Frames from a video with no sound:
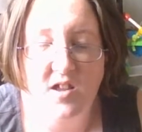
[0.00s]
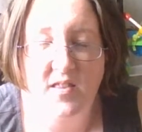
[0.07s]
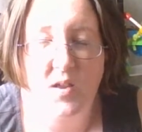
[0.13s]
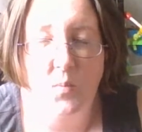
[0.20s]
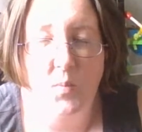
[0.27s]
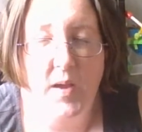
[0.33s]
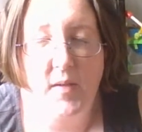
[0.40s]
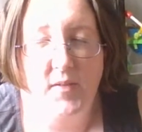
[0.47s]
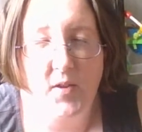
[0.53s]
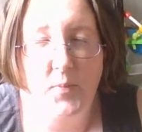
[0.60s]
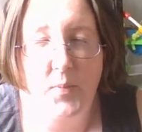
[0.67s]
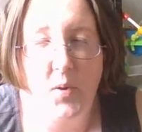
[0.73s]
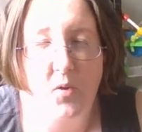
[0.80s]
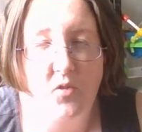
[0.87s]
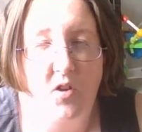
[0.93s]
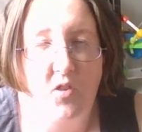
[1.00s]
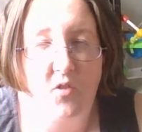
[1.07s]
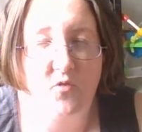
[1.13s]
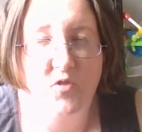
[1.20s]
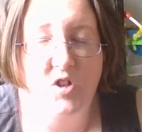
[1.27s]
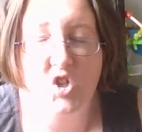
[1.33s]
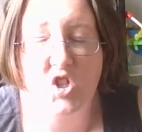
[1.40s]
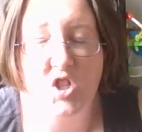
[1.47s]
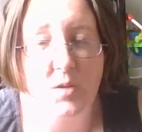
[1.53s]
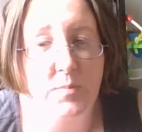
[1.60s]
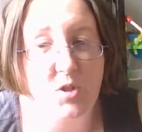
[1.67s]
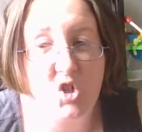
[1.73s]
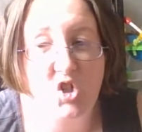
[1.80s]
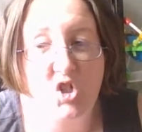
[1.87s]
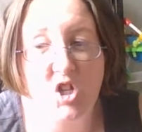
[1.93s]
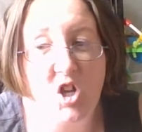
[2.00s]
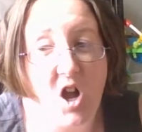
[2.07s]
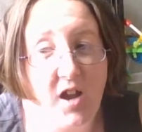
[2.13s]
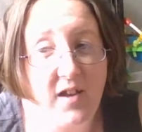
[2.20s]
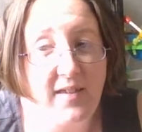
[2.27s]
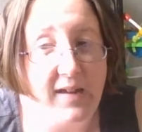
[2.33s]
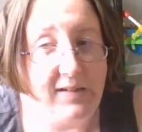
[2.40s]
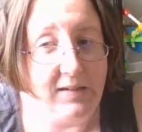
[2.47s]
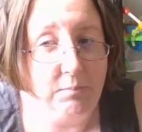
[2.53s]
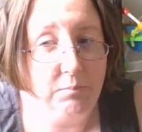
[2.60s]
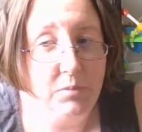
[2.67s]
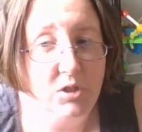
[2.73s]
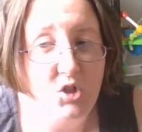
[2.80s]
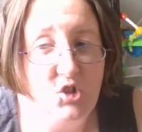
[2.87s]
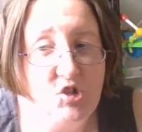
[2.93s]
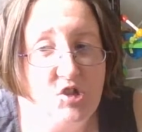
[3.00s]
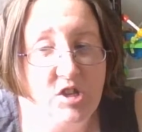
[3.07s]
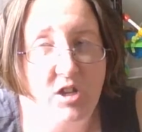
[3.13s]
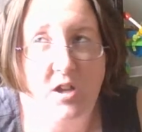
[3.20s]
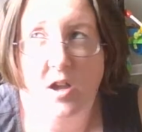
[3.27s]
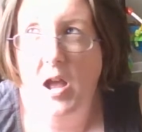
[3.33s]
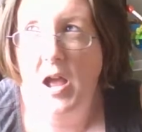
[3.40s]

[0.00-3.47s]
And then we have to have posted on the fridge the emergency contact numbers,